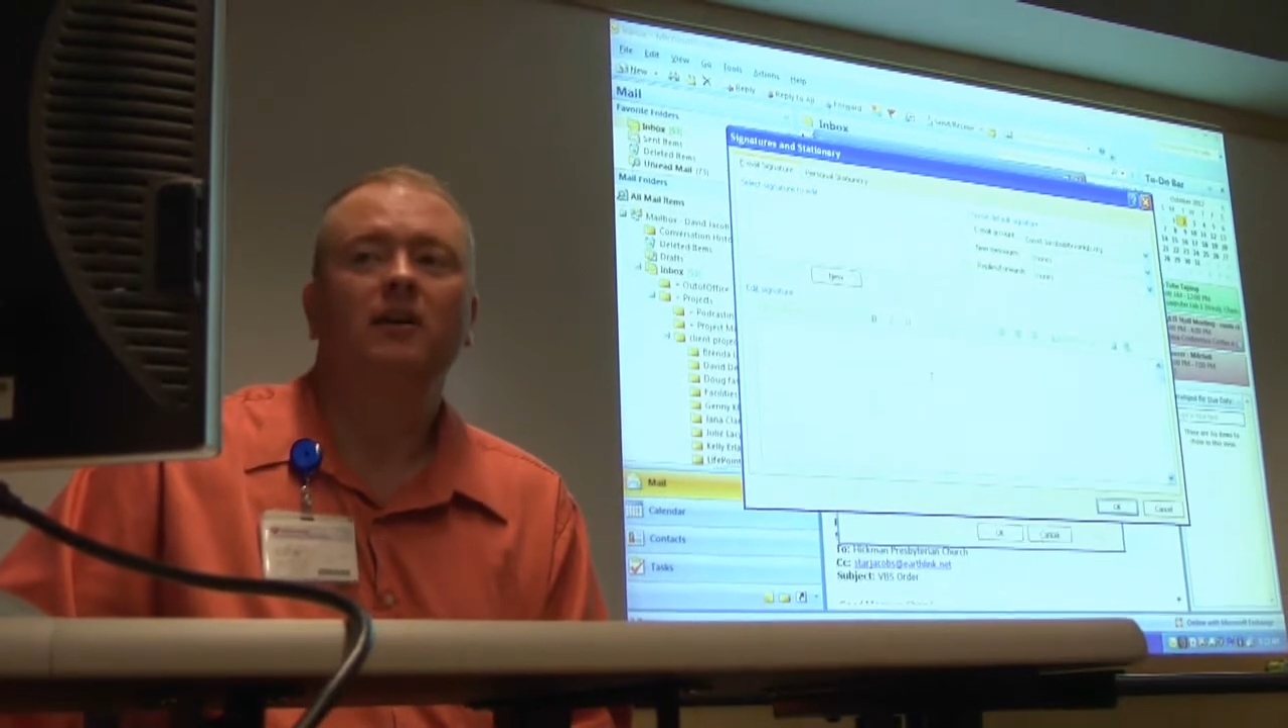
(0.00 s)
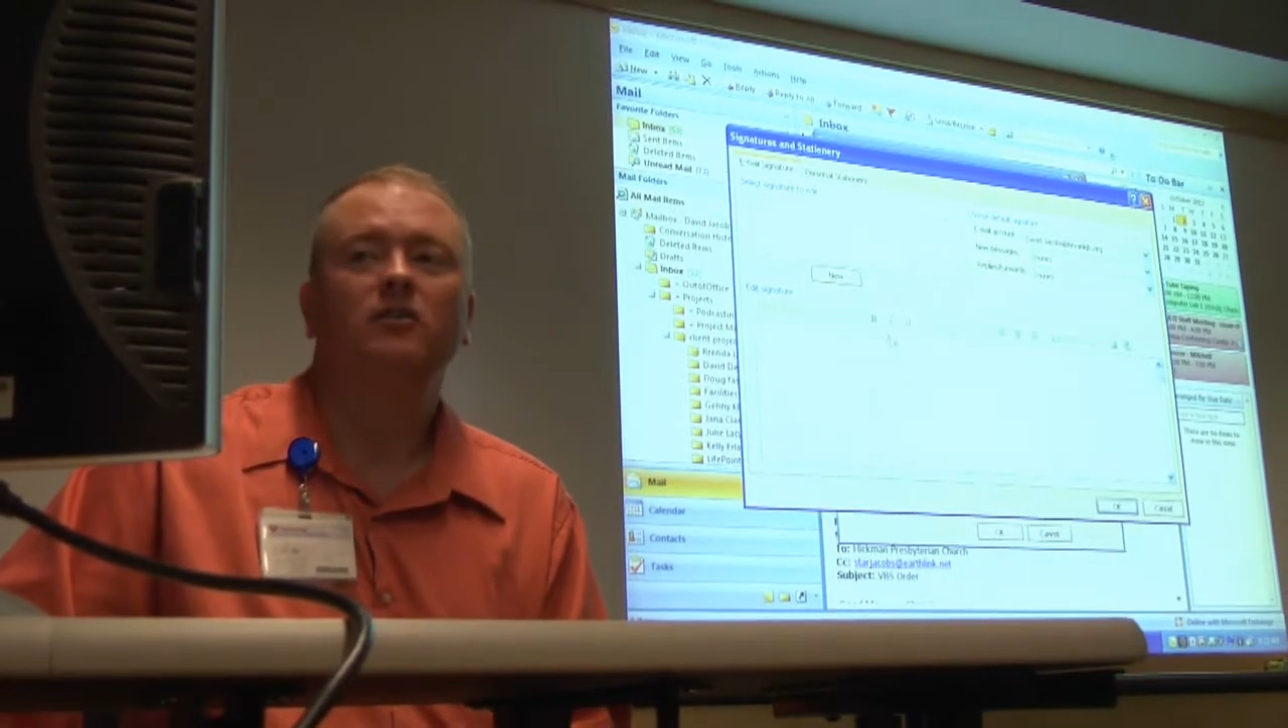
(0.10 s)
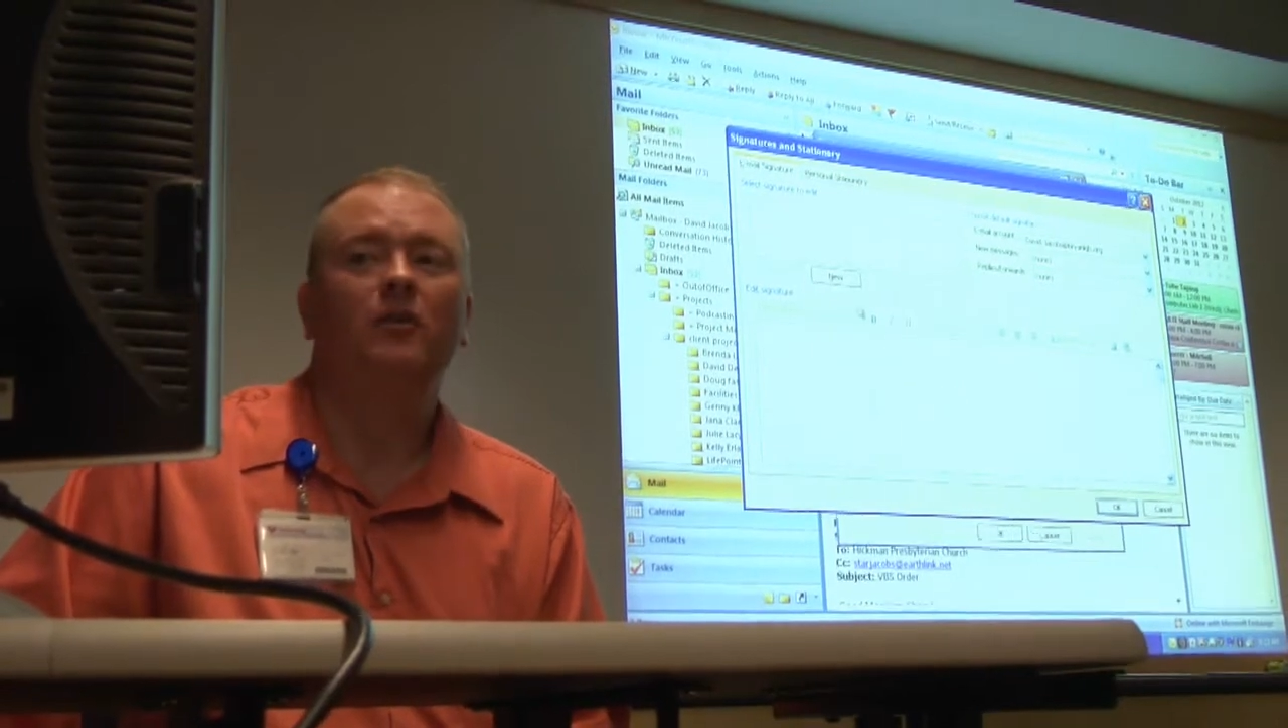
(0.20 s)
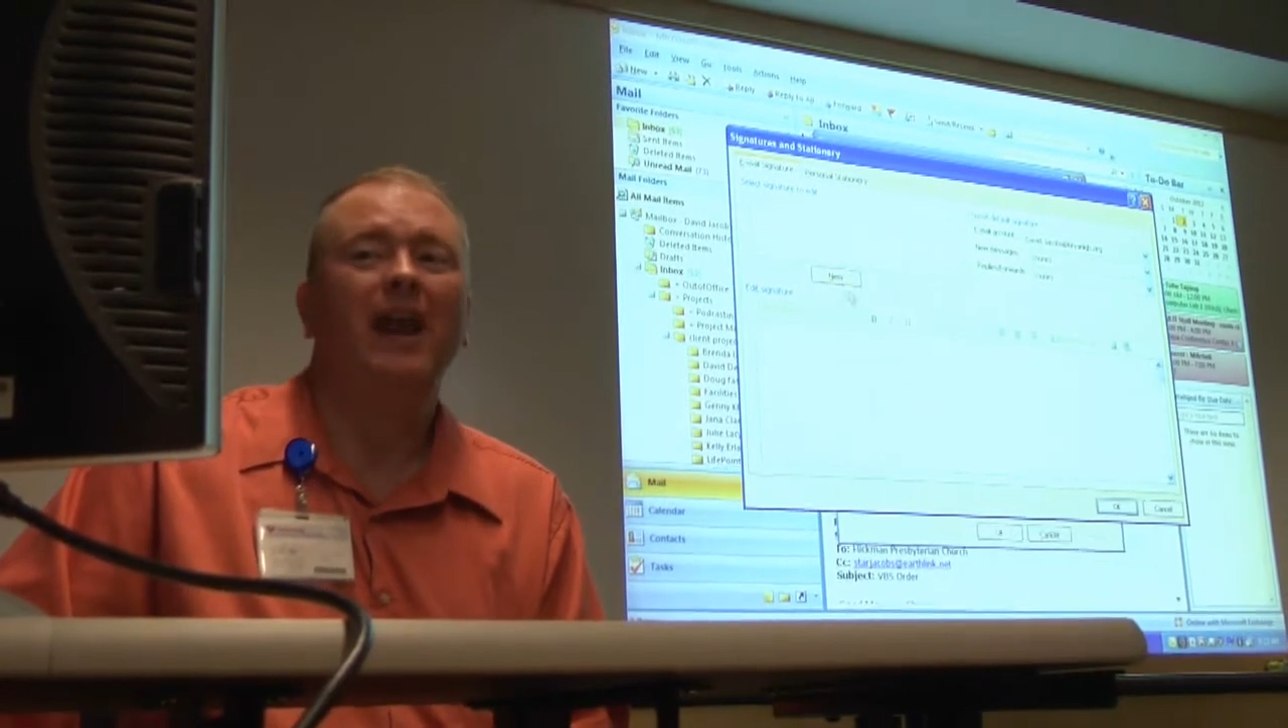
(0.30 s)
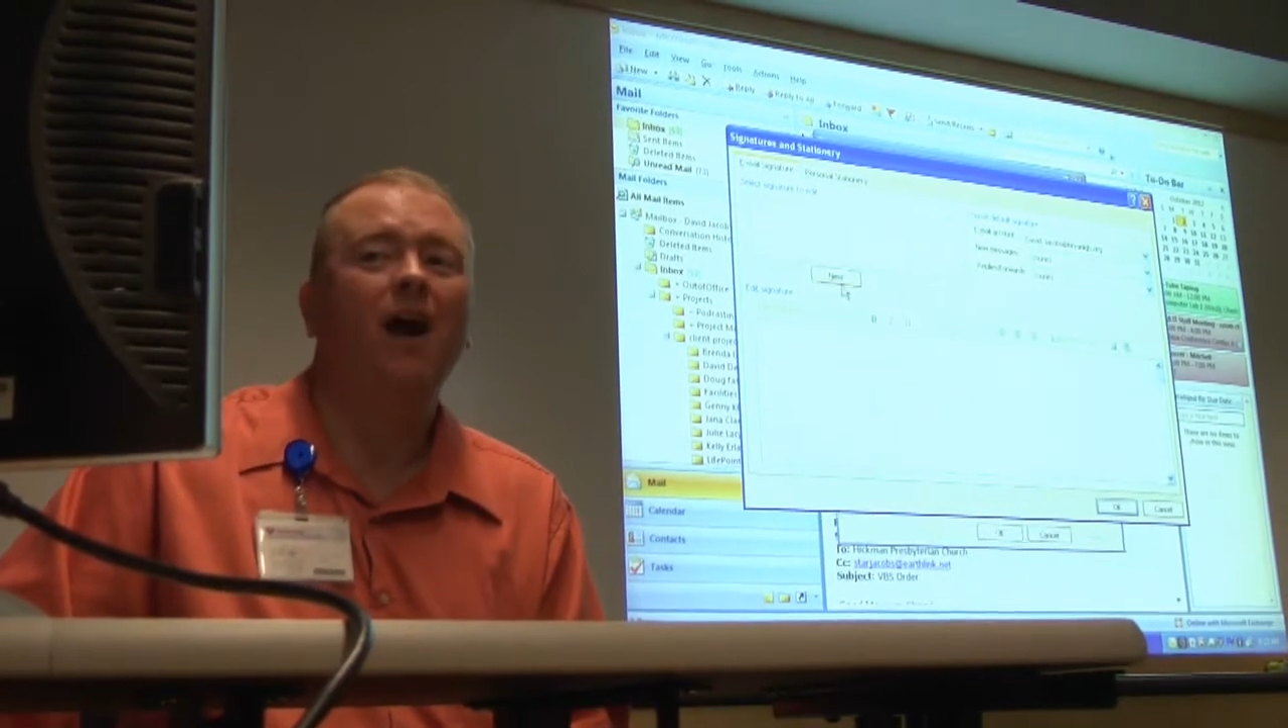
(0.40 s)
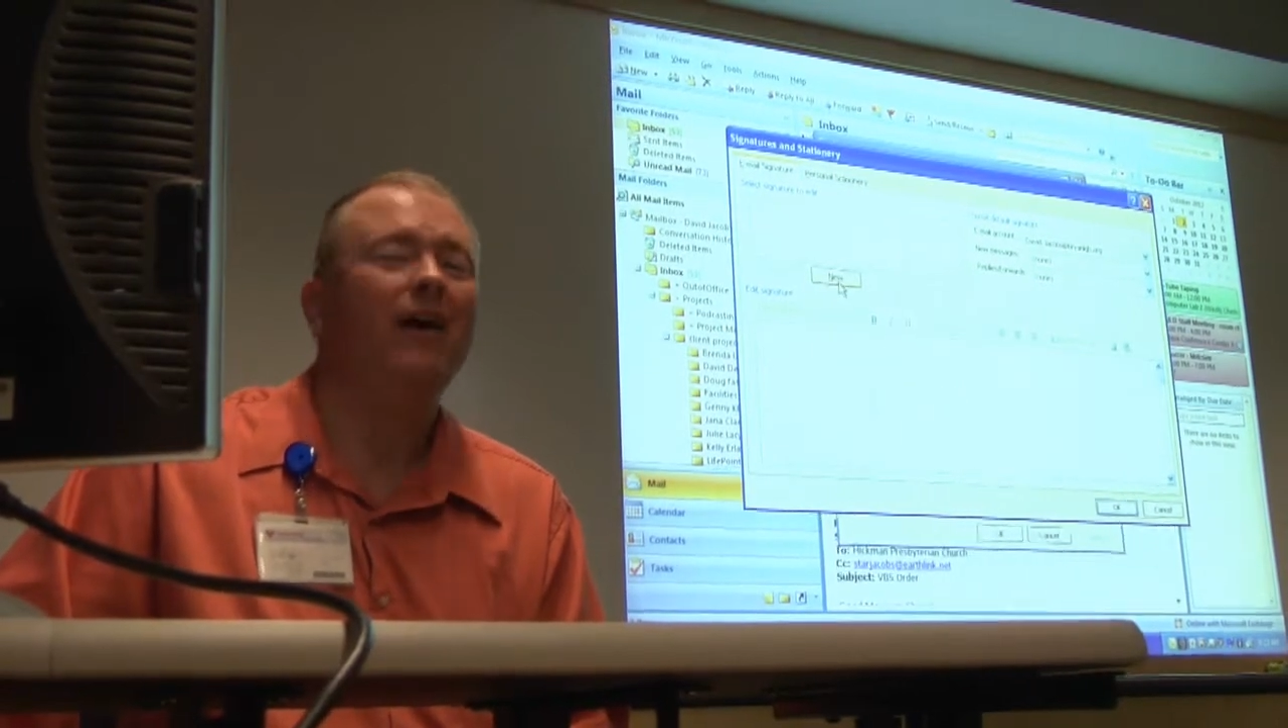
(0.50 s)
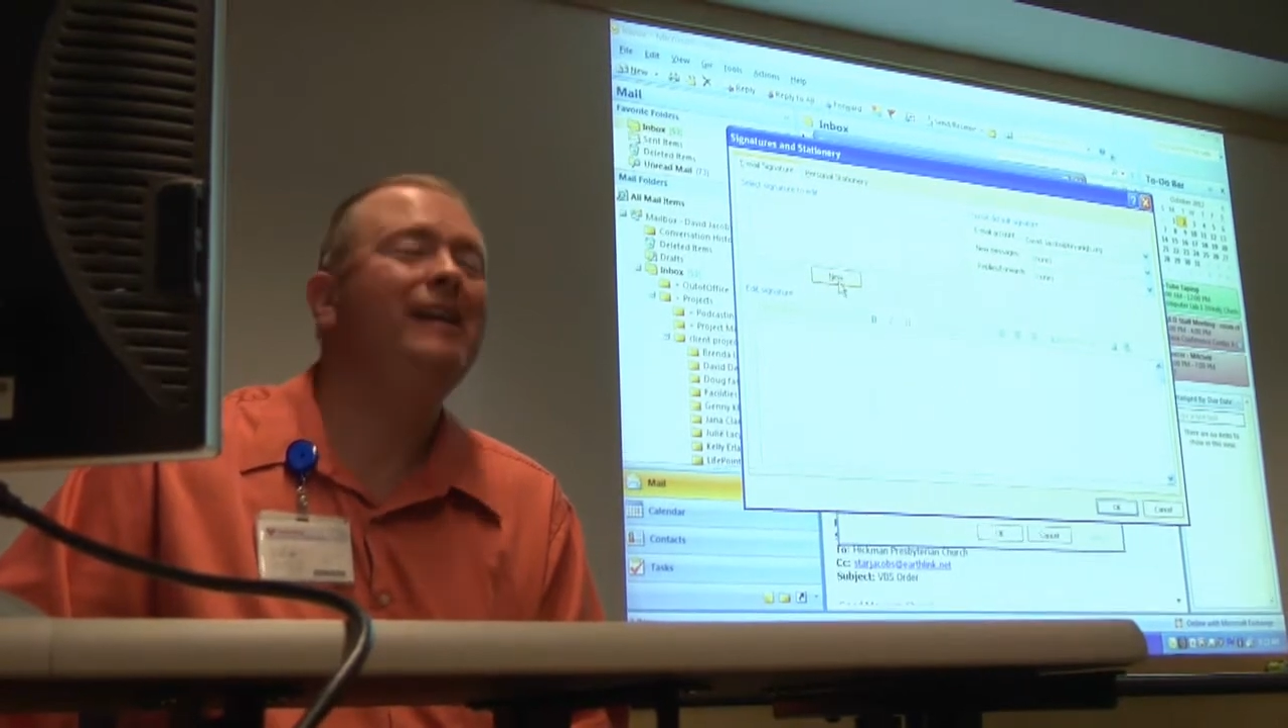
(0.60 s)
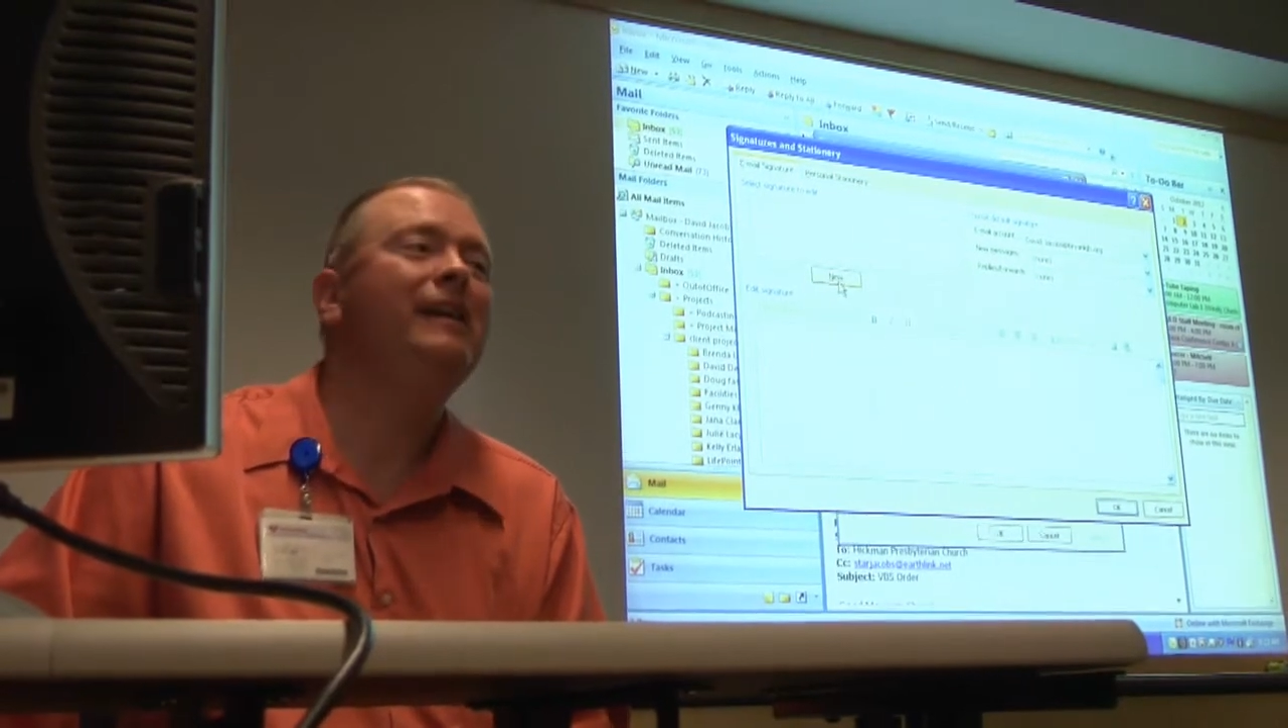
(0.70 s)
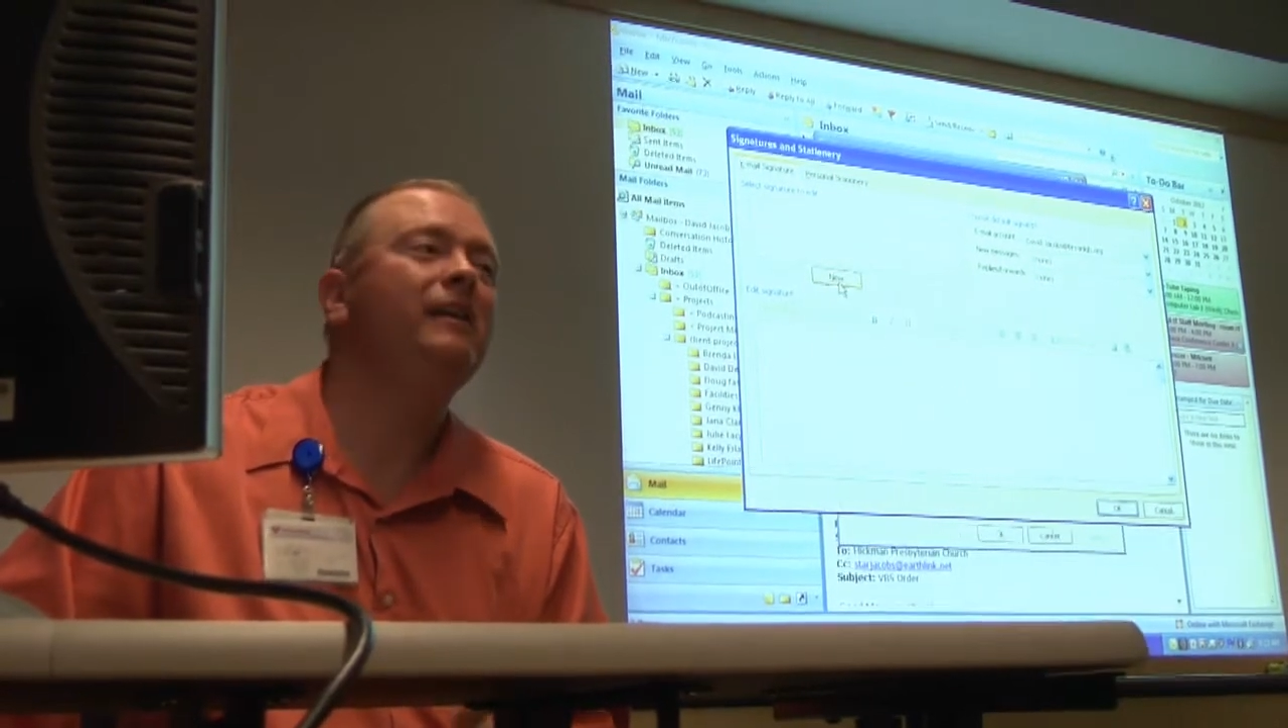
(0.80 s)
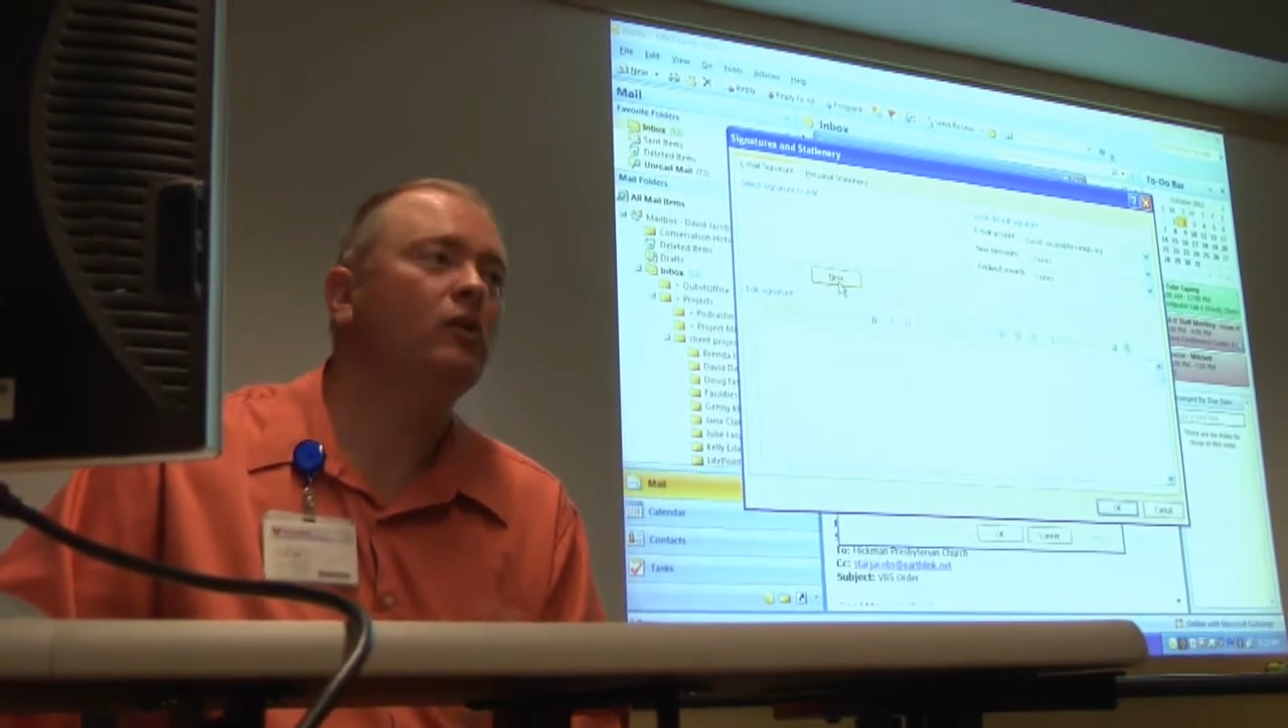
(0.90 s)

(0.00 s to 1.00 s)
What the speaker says: So now I need to